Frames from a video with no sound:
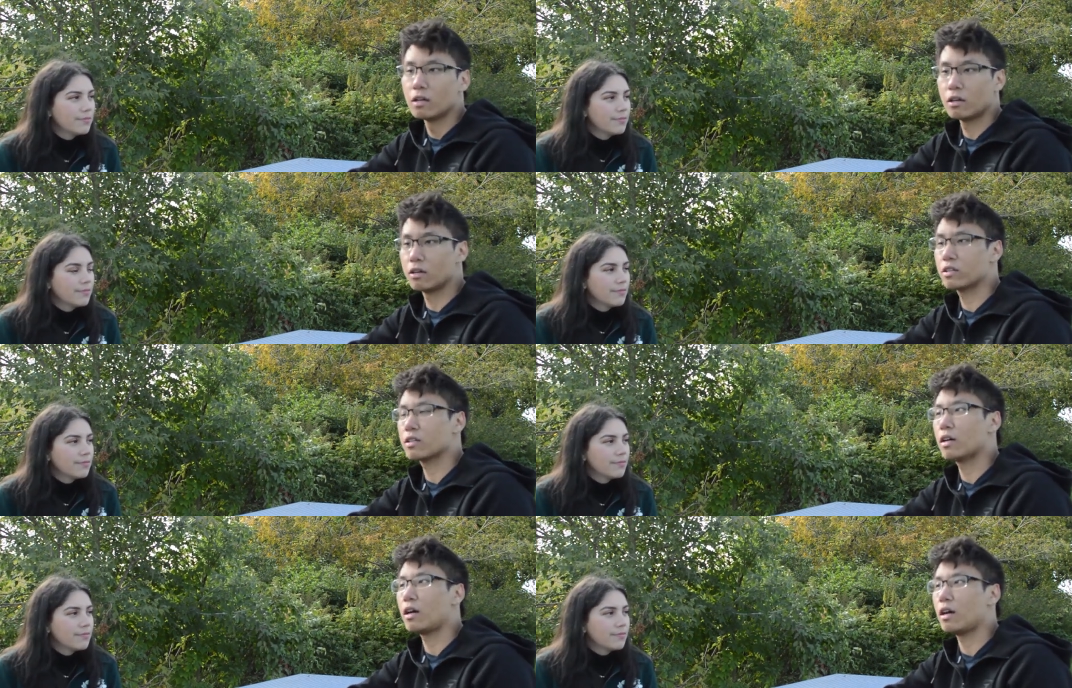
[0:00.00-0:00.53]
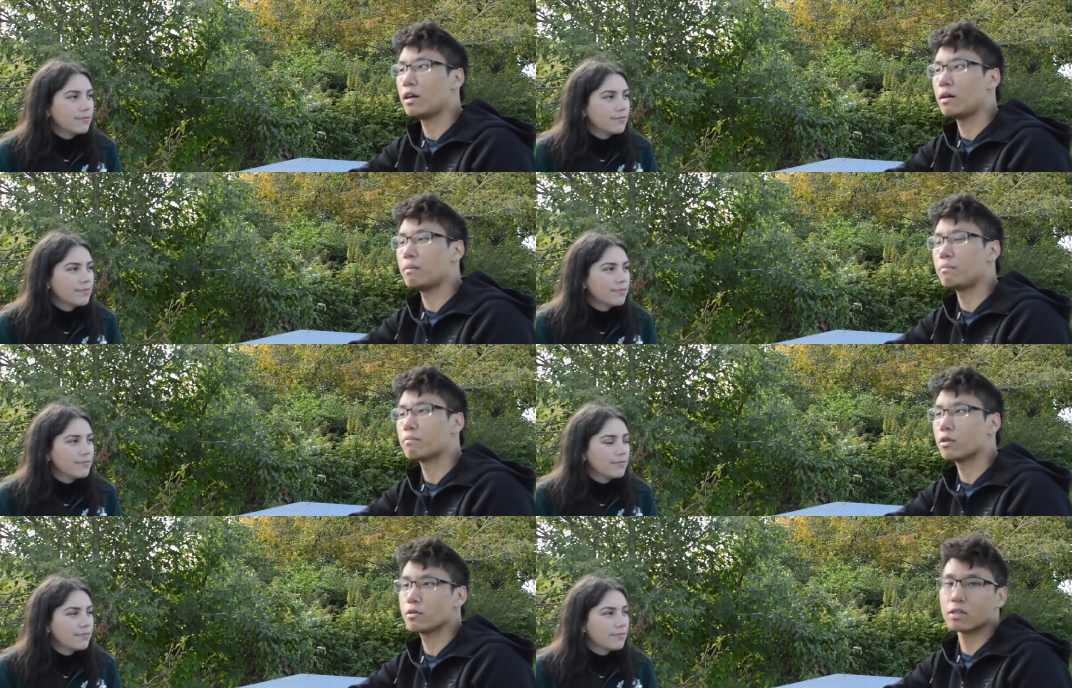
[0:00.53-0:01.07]
Speaker 1: there's a
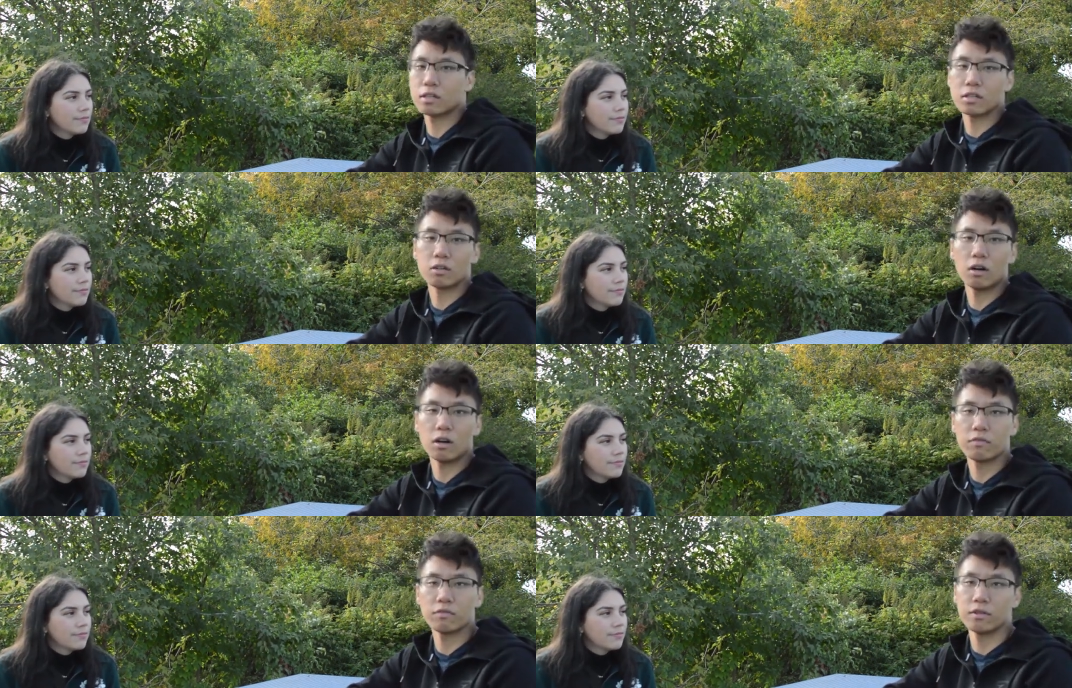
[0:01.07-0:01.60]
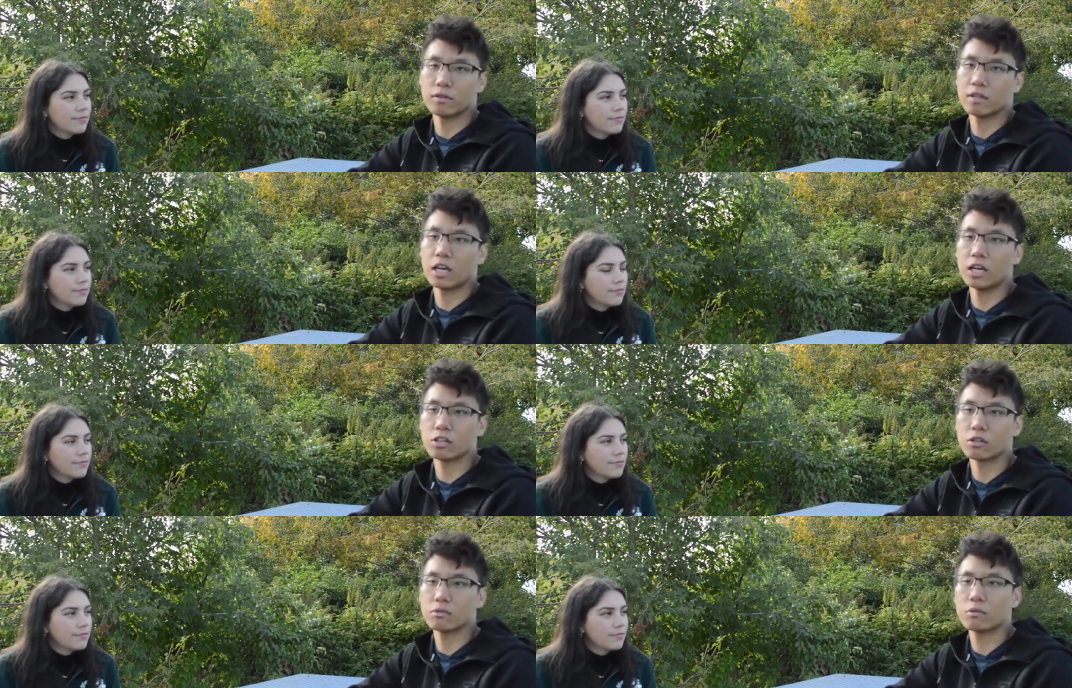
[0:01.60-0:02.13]
process called
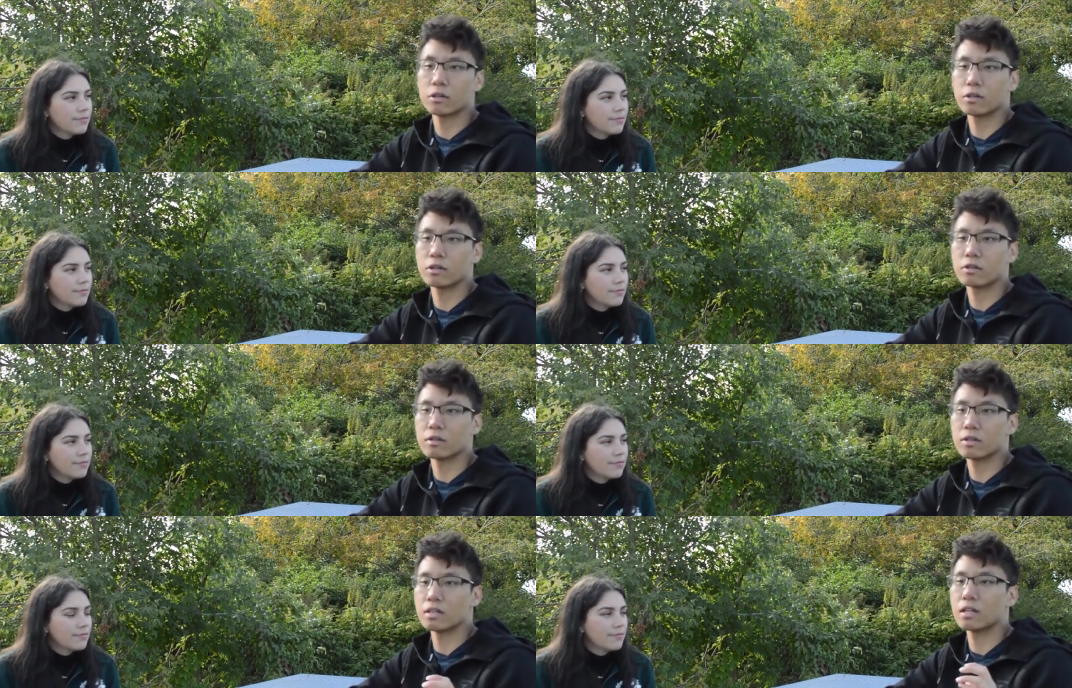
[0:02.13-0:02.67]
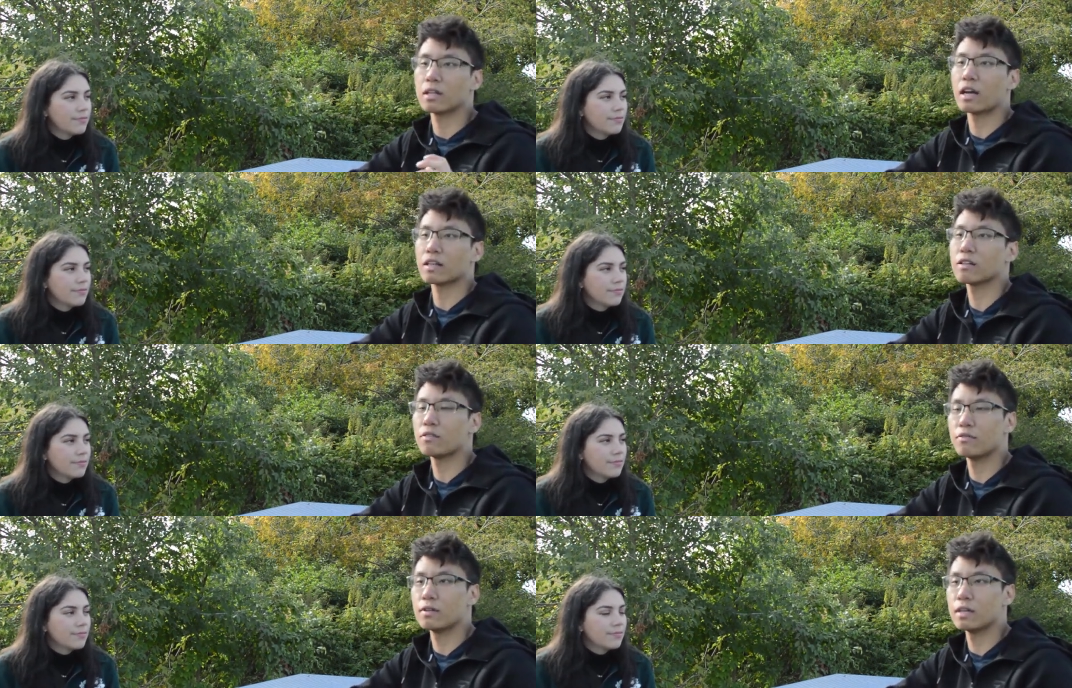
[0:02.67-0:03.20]
flotation where you
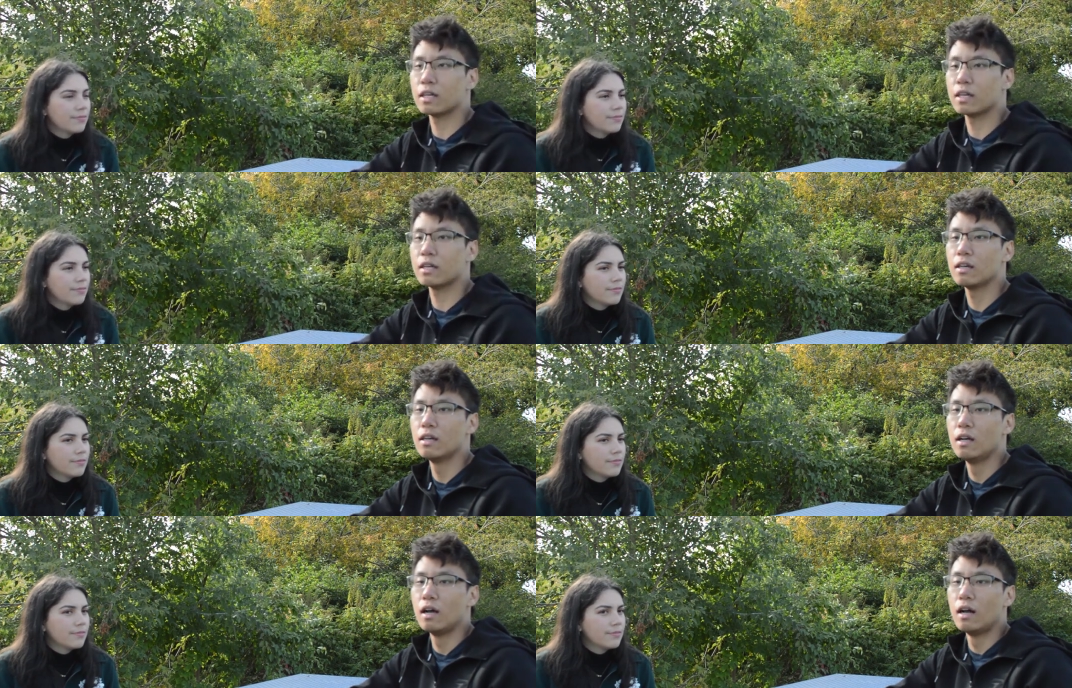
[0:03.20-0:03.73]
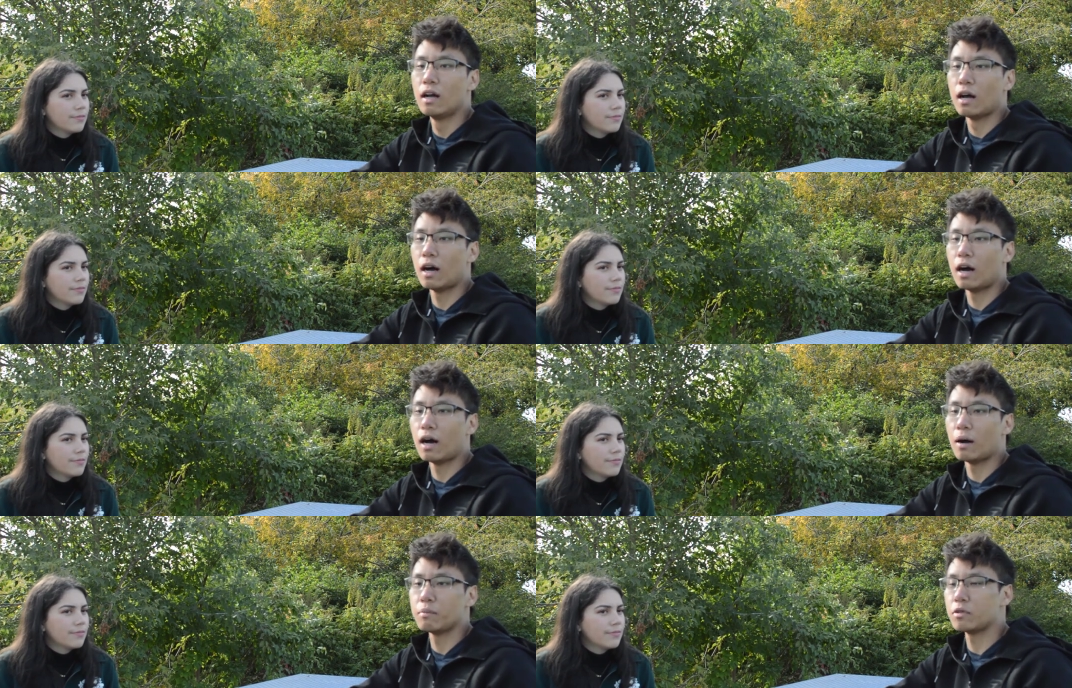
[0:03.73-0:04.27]
selectively
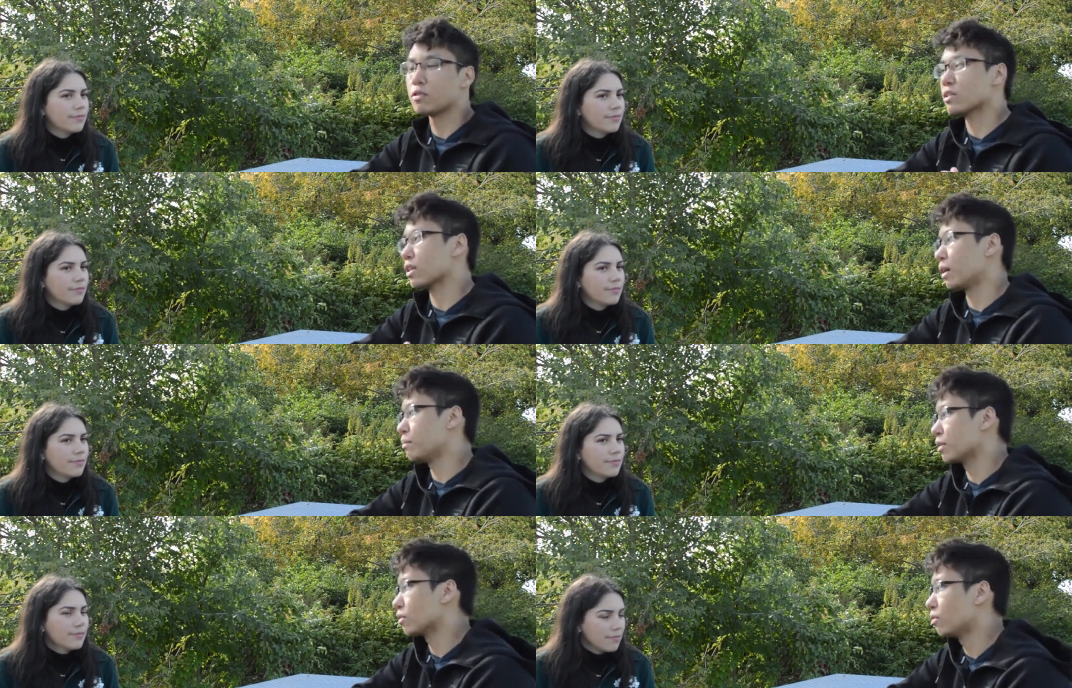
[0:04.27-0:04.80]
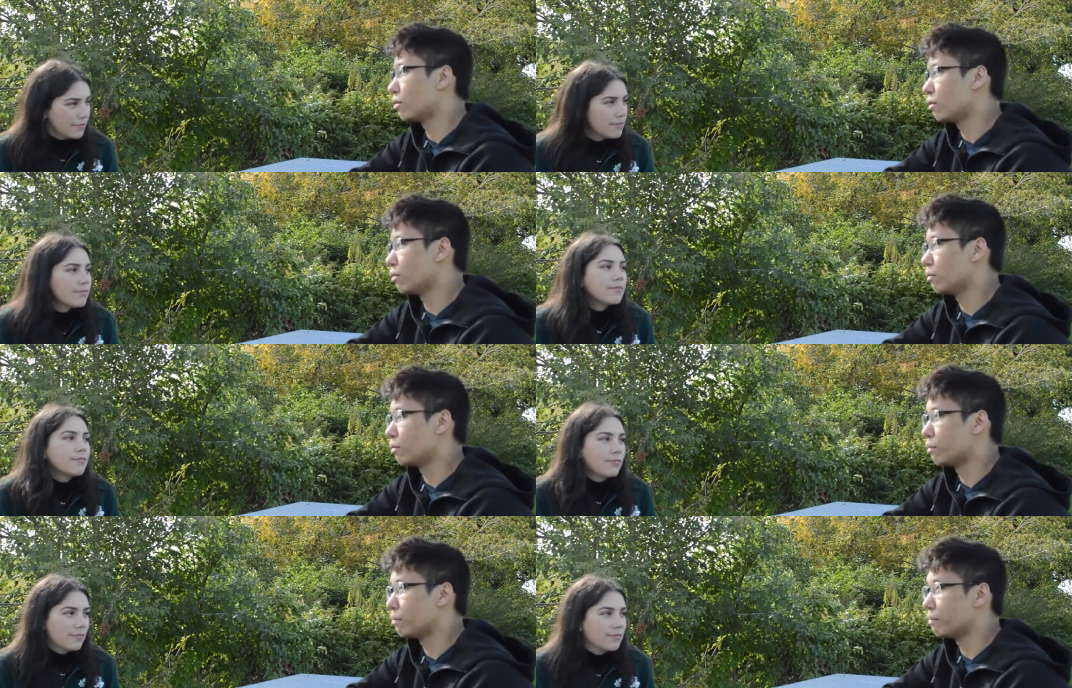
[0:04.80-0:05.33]
use
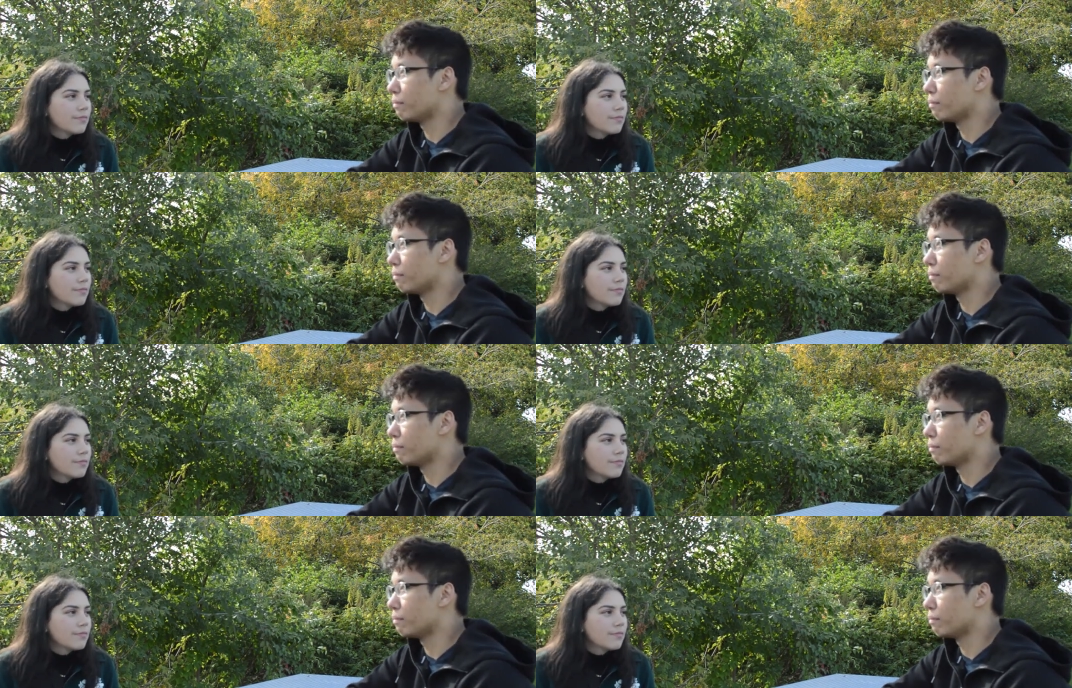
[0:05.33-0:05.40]
chemical